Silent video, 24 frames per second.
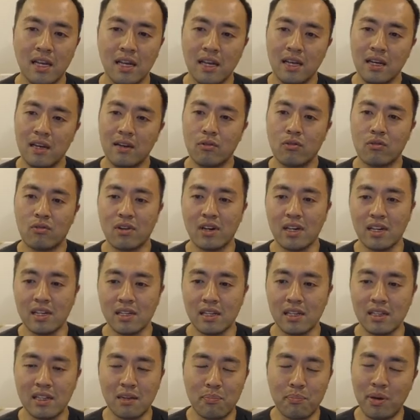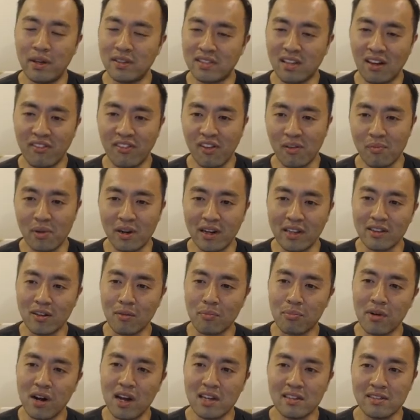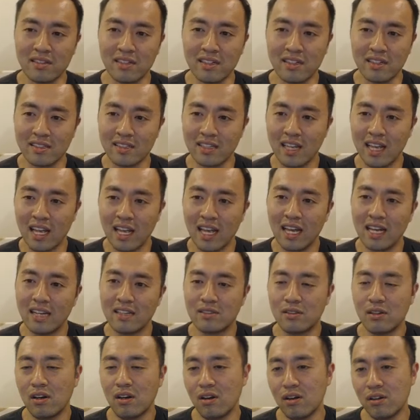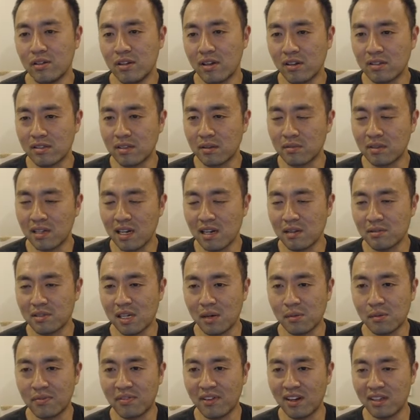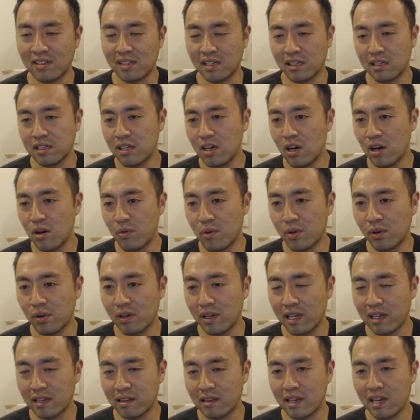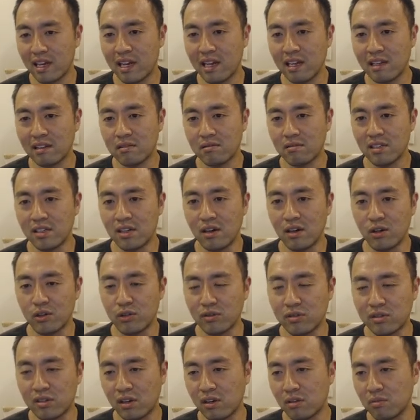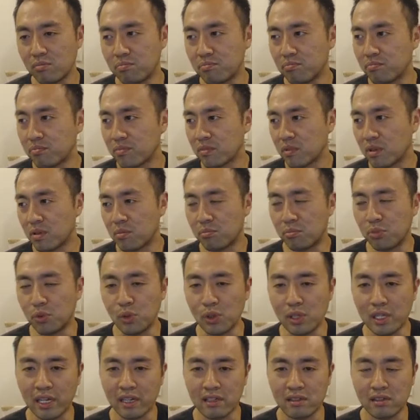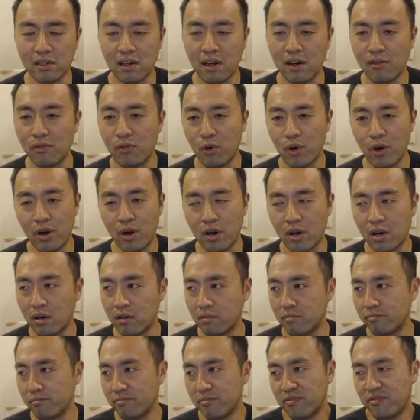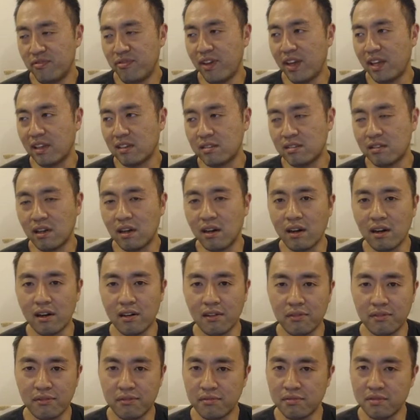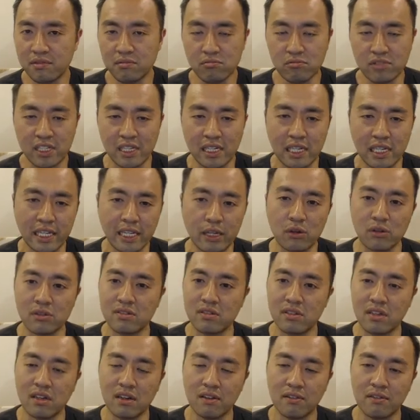right? And then piss off everybody in the process. So, you know, sometimes Shopify is like, you know, we don't like that. You know, you sell bootleg software, fake stuff, illegal stuff,